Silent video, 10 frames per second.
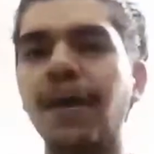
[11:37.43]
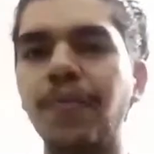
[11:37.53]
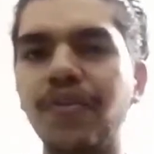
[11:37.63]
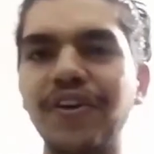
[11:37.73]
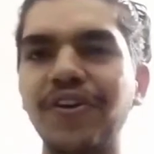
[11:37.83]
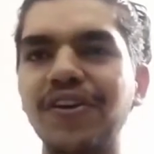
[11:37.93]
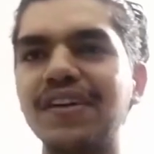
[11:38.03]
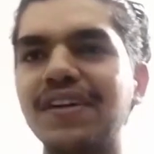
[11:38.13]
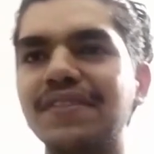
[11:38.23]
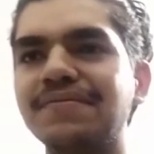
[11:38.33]
Moving on,
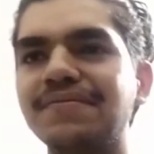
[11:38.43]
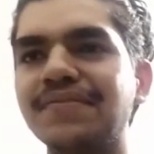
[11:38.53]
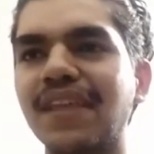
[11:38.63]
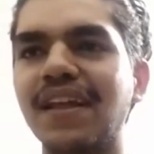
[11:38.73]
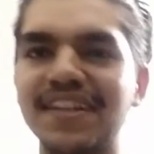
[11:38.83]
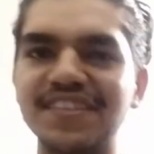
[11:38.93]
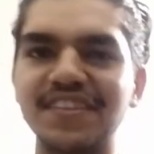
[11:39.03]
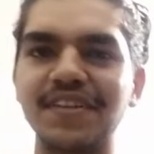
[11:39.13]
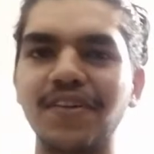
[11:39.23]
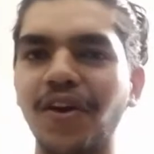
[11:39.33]
let's
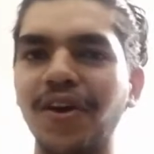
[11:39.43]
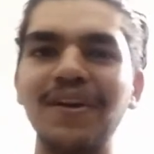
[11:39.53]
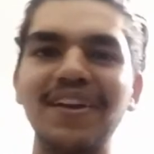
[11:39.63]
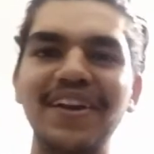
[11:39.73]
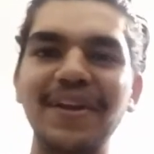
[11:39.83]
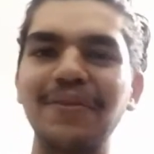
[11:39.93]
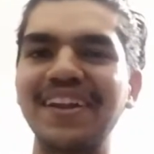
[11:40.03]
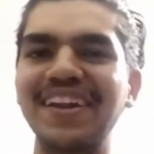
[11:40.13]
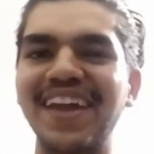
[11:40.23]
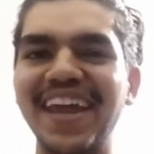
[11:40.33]
talk about a little bit
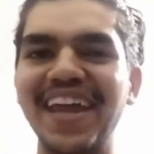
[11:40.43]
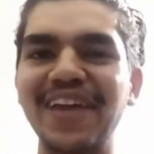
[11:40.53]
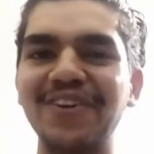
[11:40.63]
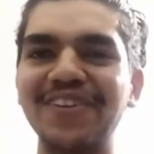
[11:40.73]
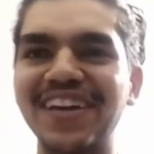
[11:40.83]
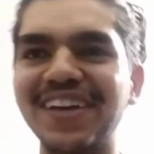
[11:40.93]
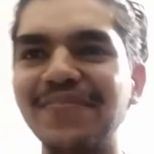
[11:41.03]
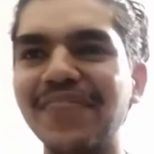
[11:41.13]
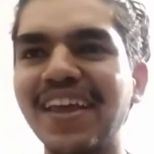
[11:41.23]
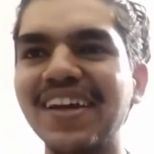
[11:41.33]
the AI over here.
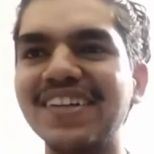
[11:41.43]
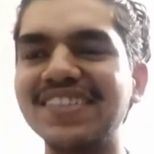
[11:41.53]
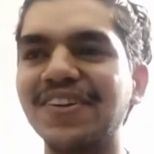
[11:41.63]
So